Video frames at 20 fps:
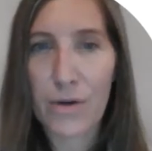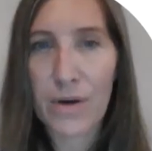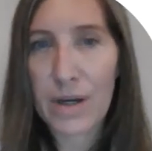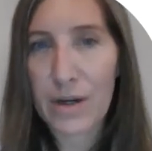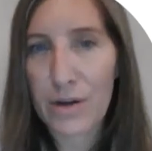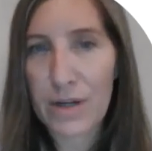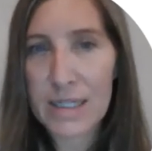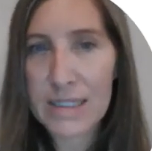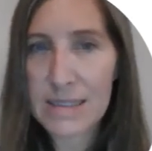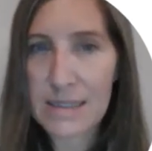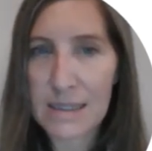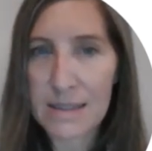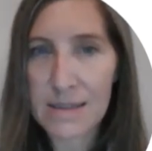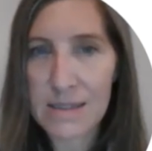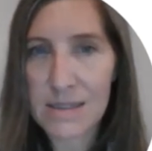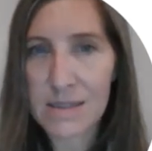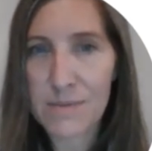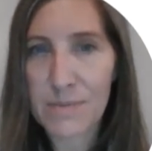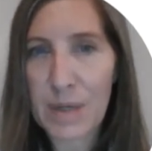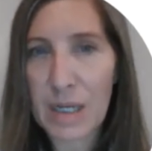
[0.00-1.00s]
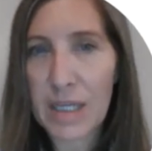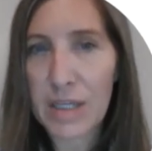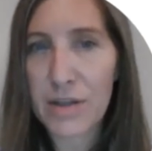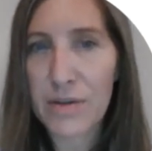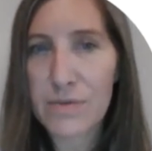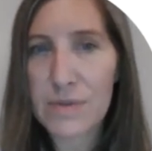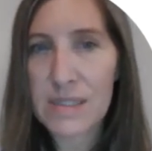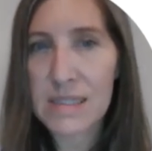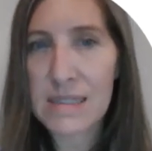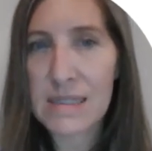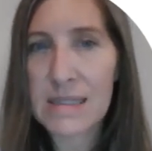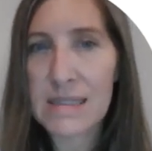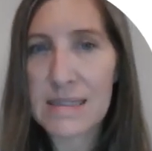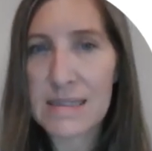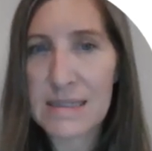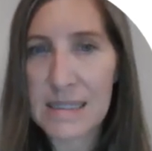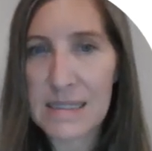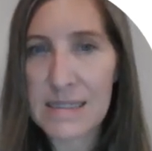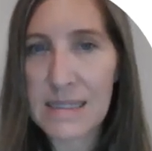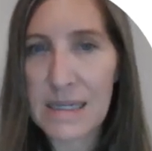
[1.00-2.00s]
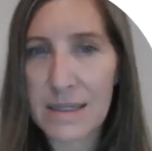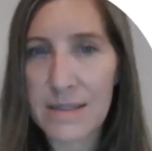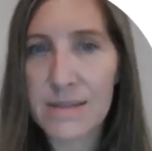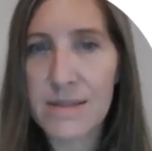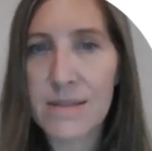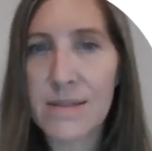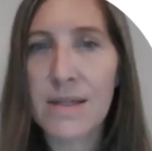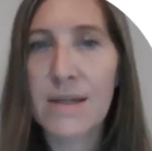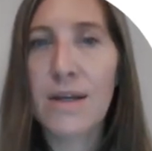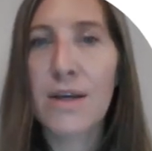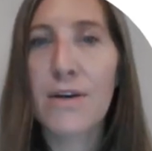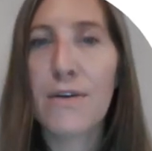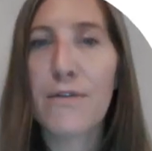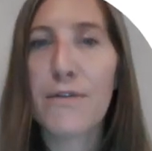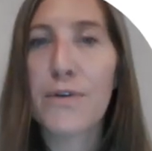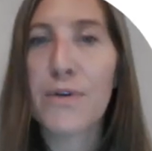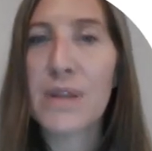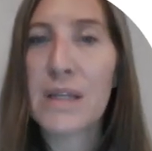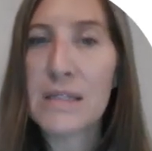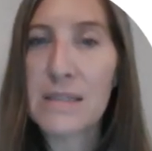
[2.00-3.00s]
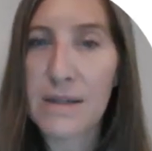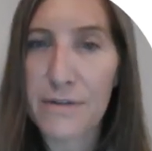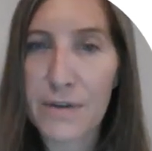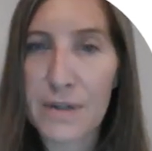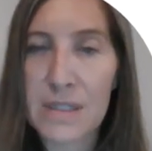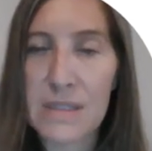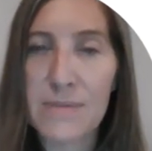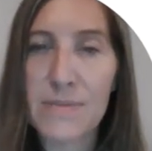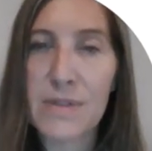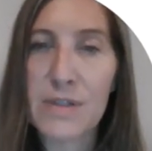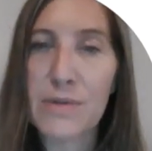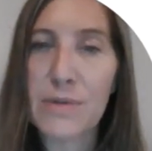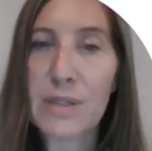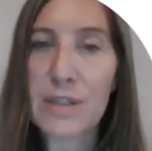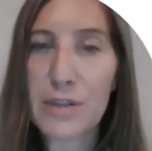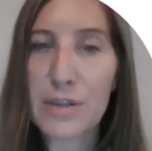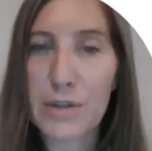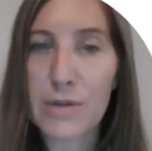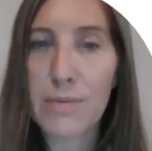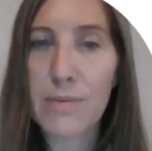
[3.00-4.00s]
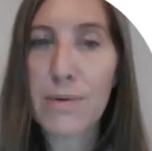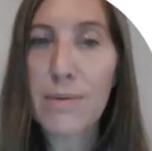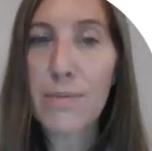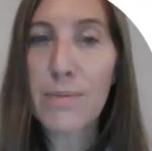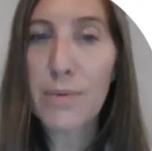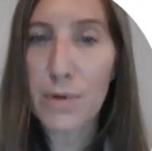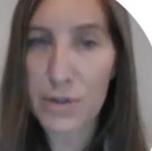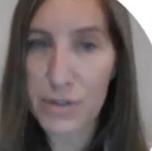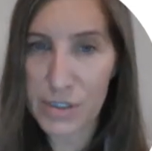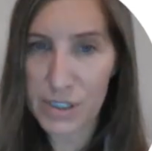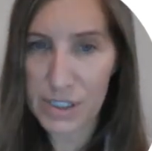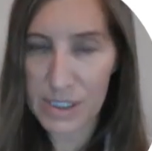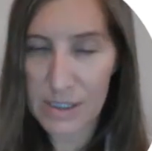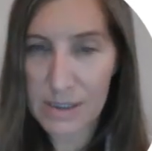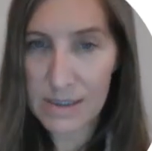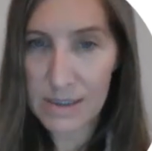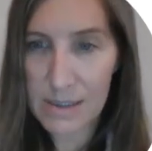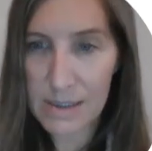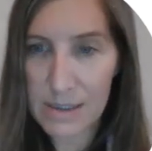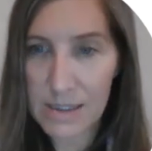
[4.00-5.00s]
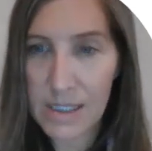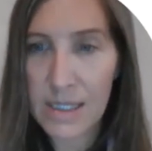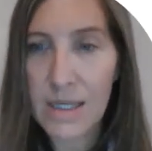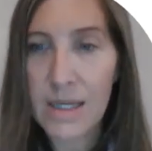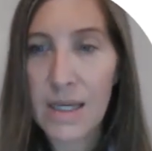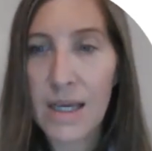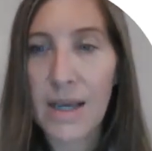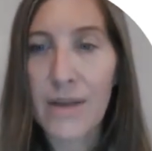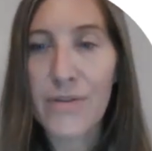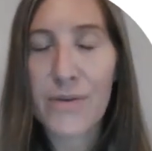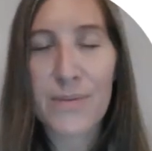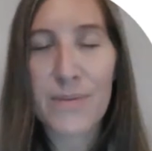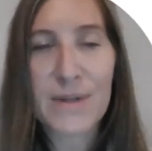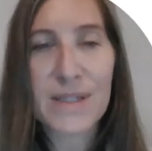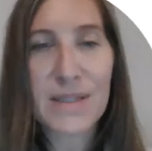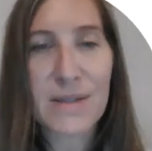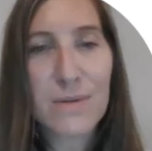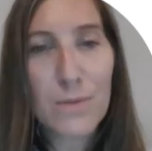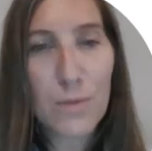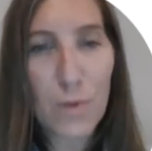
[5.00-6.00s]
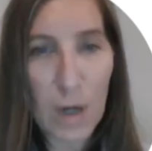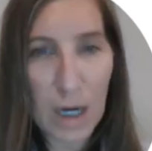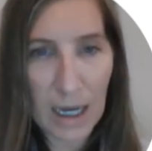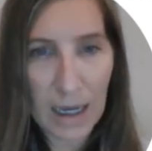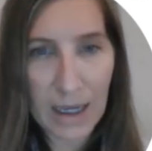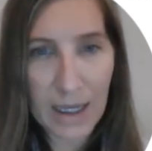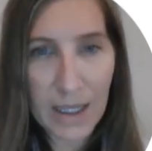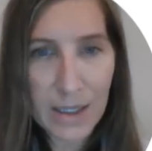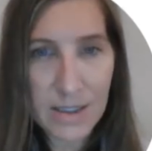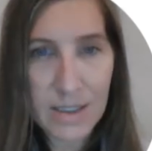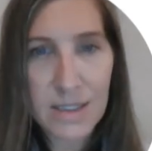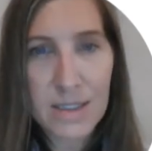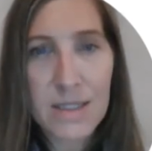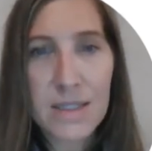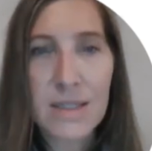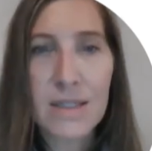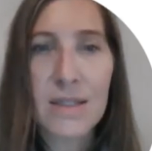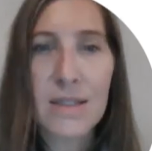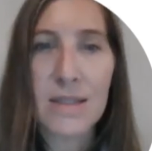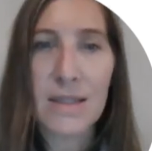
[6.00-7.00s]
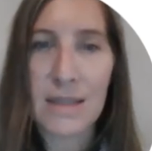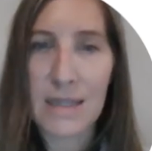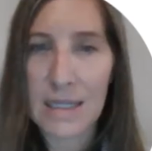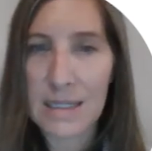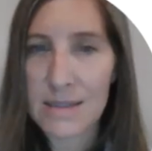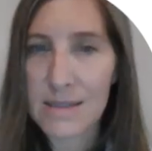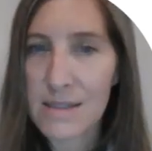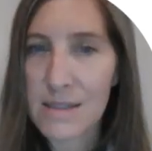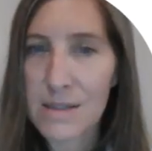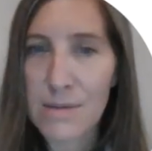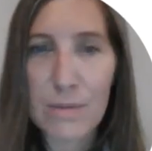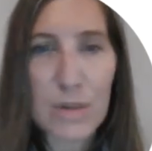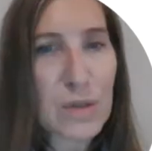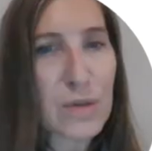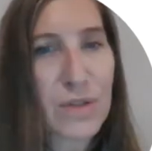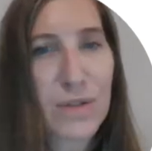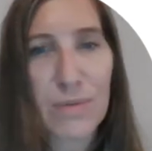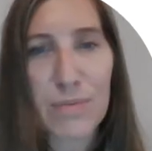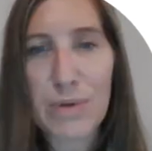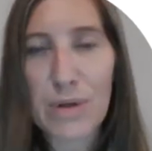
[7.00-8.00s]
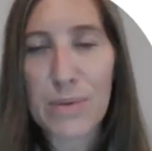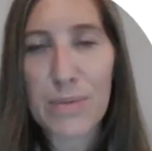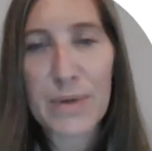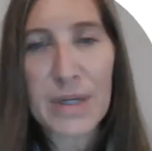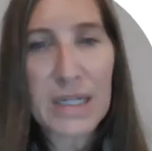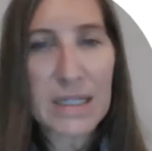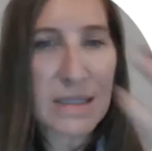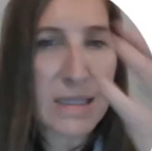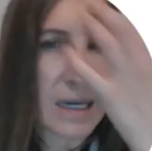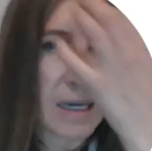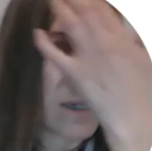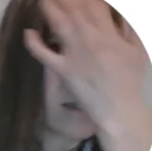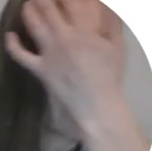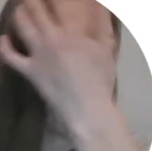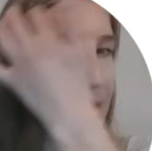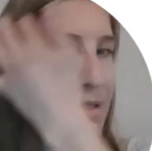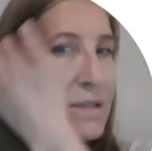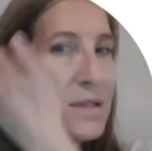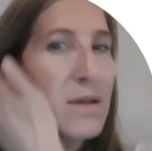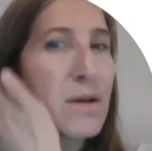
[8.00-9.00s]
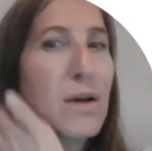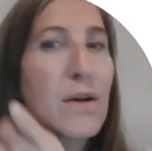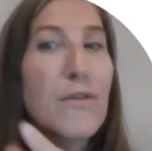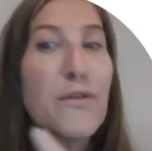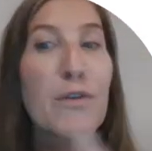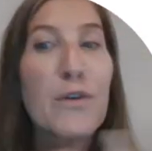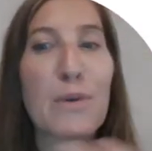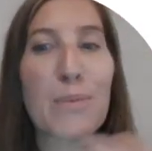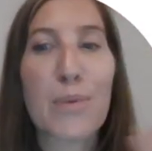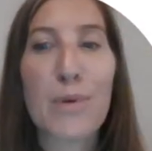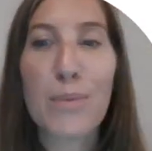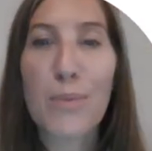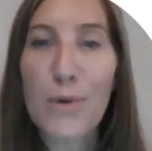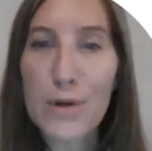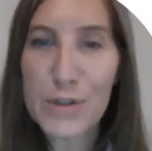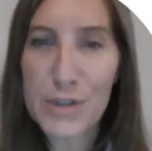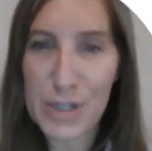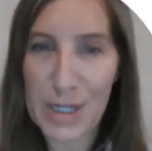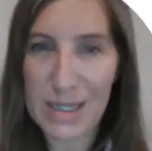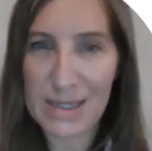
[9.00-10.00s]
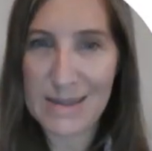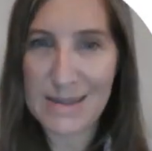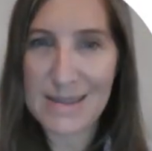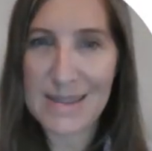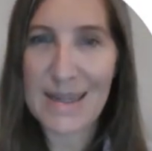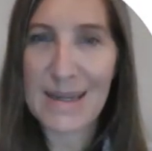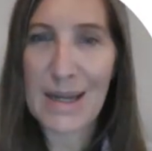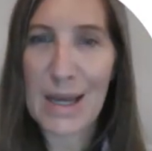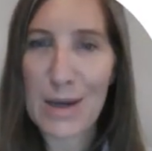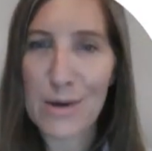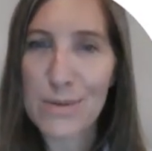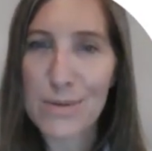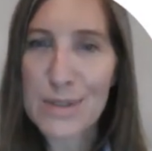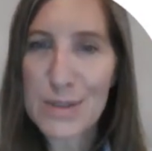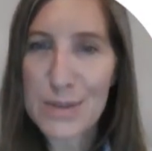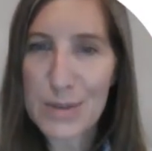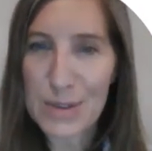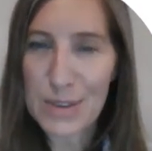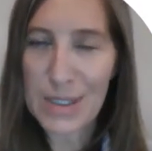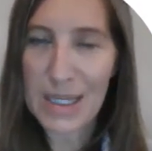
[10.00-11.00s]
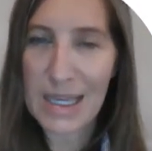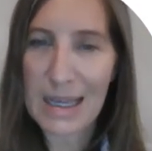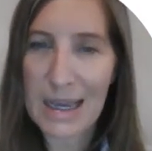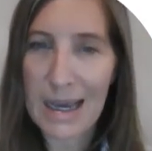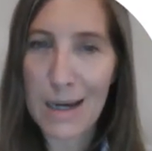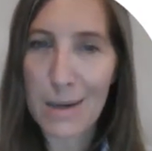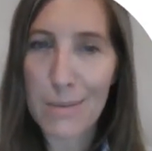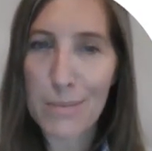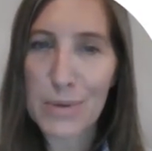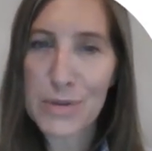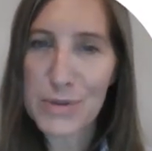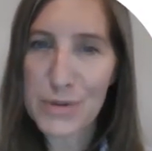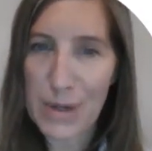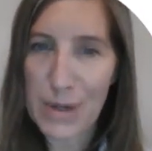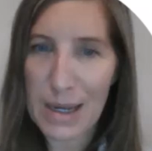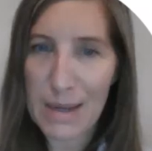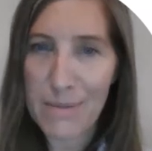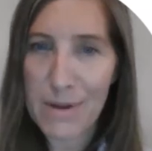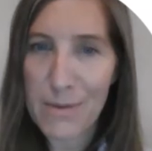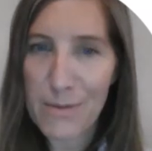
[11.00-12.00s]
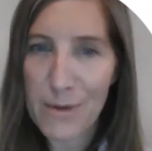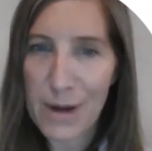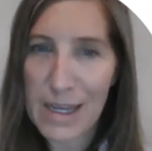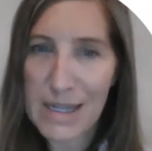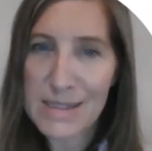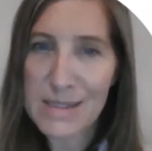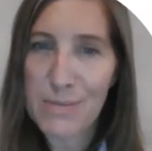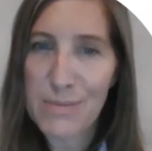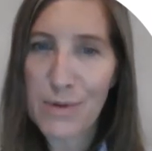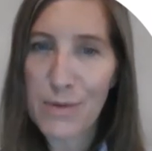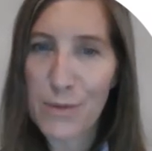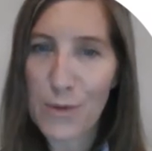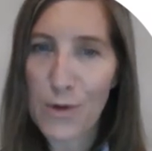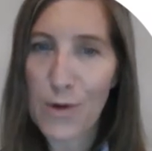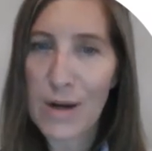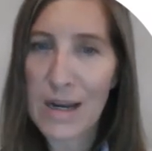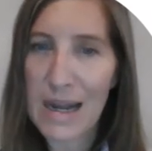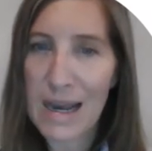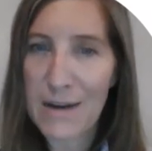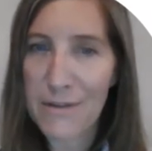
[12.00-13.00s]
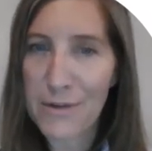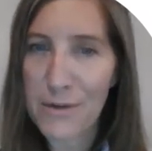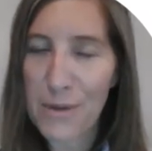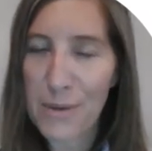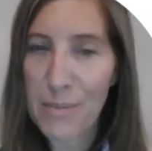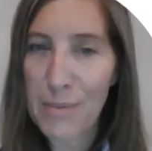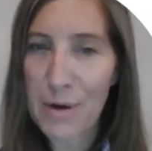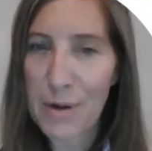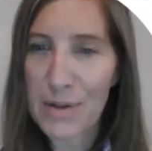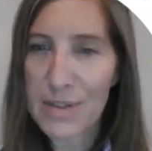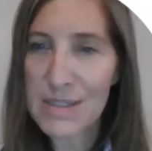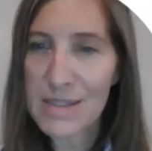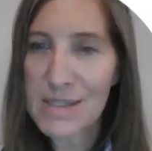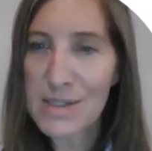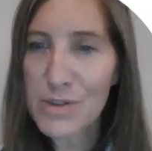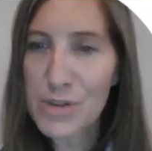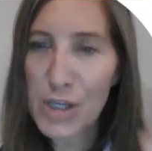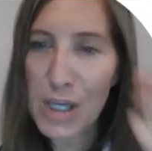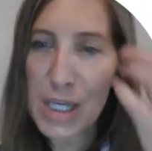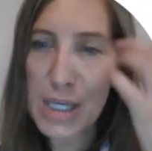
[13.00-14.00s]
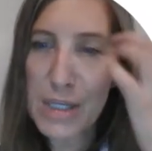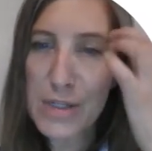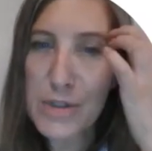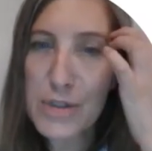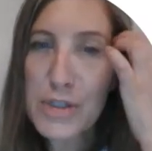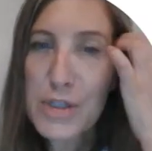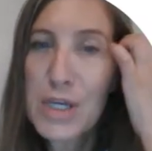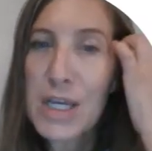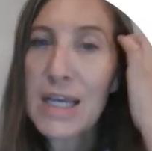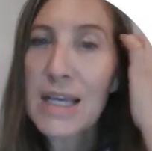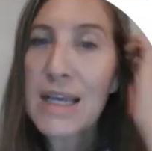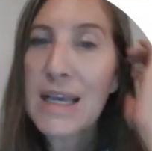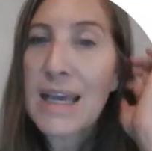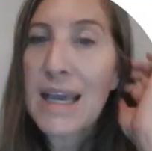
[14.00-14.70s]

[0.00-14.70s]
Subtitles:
I know I already said this, but I used the z-test for the difference between 2 proportions. And the reason why, that's the most appropriate test for proportions. And I was looking at prescribing rates before and after the policy change